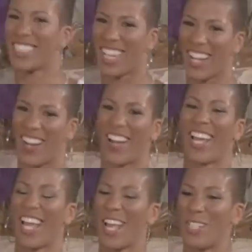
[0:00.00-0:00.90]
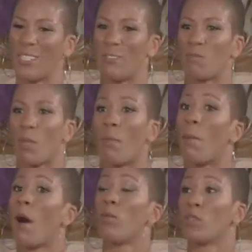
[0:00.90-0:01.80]
scary. Yeah. My
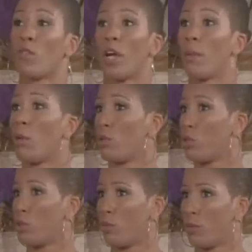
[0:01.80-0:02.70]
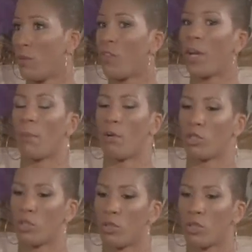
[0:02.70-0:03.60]
mom was very emotional, very
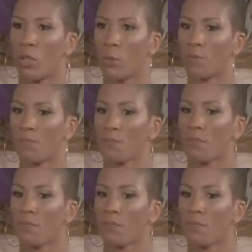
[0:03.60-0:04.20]
emotional. So